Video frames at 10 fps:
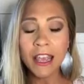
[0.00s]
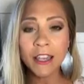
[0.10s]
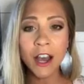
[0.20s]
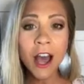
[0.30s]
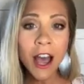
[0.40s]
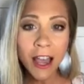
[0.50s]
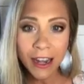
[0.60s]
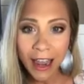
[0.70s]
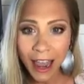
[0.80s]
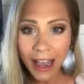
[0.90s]

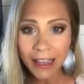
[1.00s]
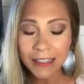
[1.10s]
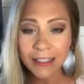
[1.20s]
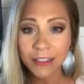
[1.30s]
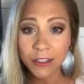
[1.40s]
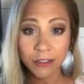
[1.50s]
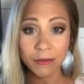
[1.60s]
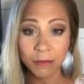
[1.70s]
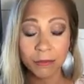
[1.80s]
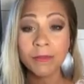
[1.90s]
God has
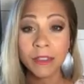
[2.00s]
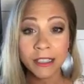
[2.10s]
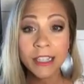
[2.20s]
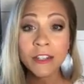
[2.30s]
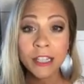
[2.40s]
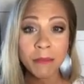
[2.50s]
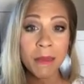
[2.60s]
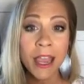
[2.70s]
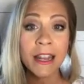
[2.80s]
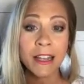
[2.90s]
literally
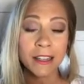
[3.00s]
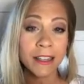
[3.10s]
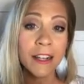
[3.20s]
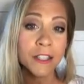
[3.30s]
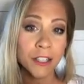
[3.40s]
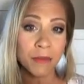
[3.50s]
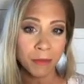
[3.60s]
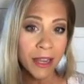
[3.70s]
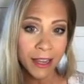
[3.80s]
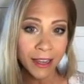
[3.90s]
made it clear to
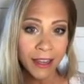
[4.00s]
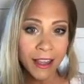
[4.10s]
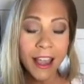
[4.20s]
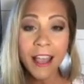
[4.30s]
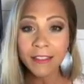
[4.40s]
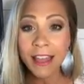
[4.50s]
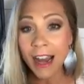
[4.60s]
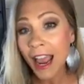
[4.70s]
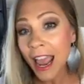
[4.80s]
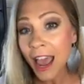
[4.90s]
me that
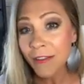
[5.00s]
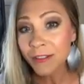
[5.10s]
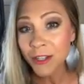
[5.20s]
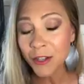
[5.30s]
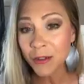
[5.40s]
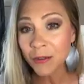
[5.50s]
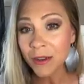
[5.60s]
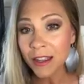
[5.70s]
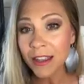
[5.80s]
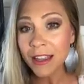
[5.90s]
I have to
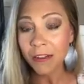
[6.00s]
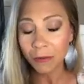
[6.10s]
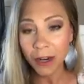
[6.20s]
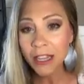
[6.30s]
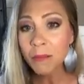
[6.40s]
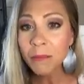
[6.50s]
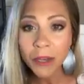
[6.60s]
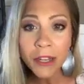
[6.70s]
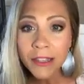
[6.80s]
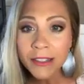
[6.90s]
read the
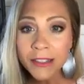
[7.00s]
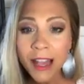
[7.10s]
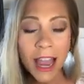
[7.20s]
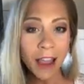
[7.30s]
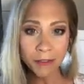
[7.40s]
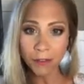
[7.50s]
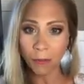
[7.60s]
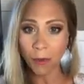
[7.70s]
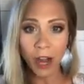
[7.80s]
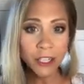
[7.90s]
books. I have to
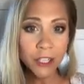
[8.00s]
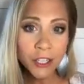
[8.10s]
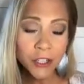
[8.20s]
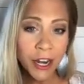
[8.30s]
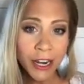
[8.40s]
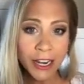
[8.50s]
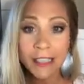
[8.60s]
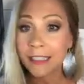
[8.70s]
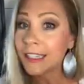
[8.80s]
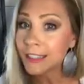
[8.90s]
watch the
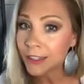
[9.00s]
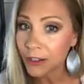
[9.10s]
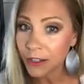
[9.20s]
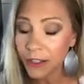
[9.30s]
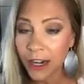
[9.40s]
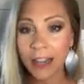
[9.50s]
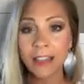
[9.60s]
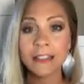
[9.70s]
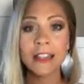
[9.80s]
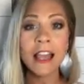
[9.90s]
trainings, listen to the
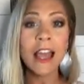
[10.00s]
trainings.